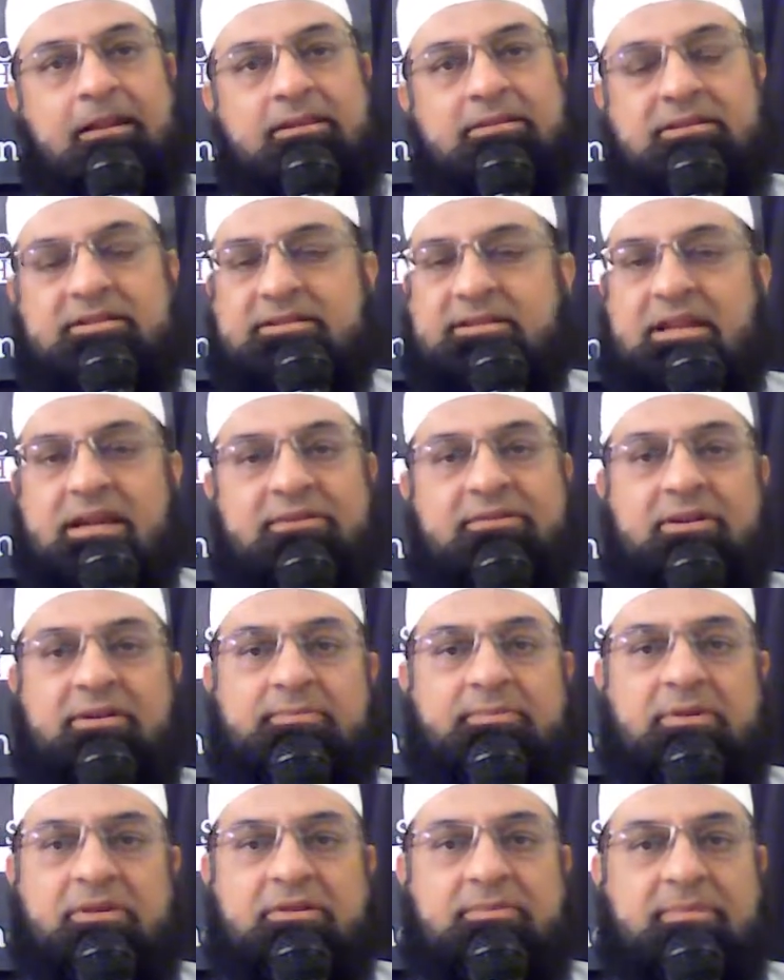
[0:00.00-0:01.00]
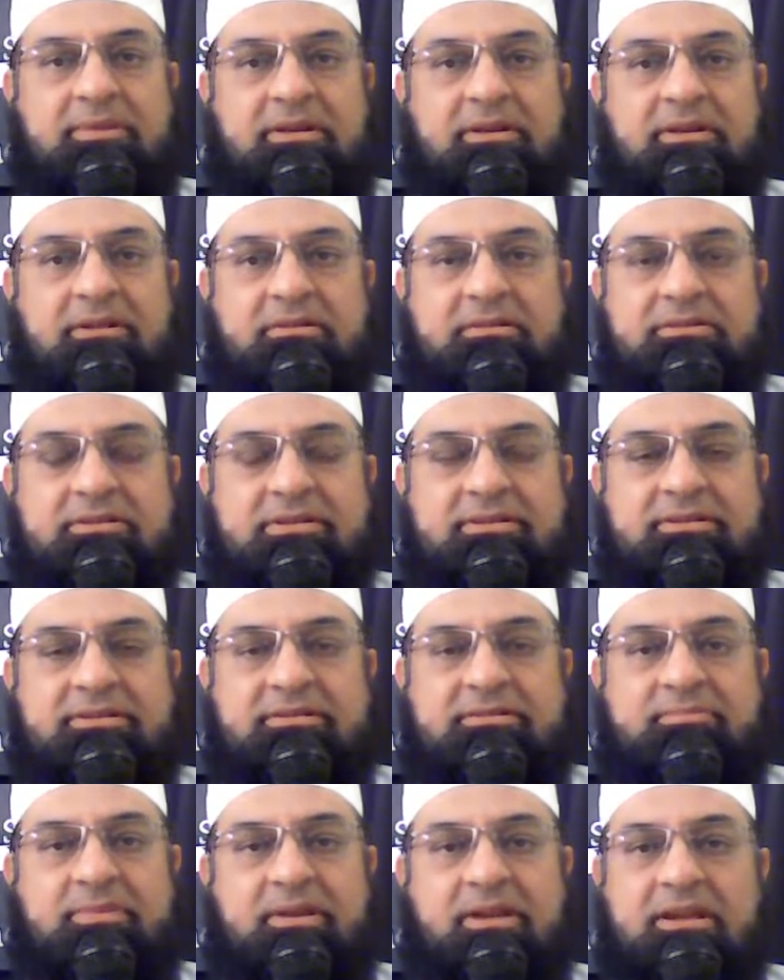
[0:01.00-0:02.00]
just gave up on me,
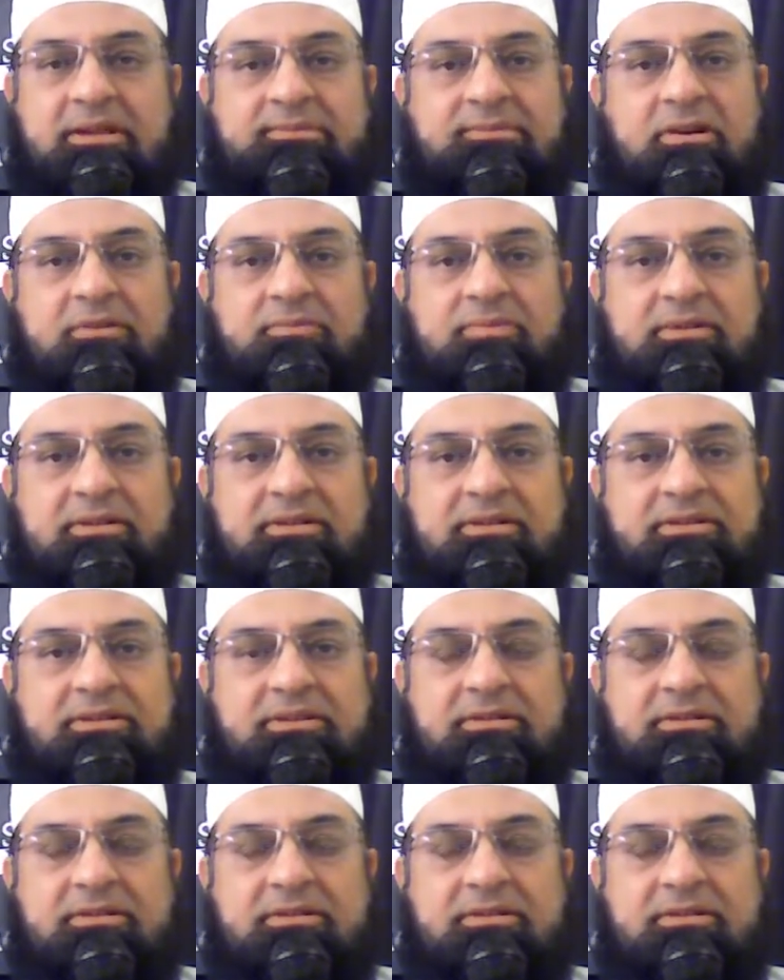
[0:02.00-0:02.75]
just became hopeless.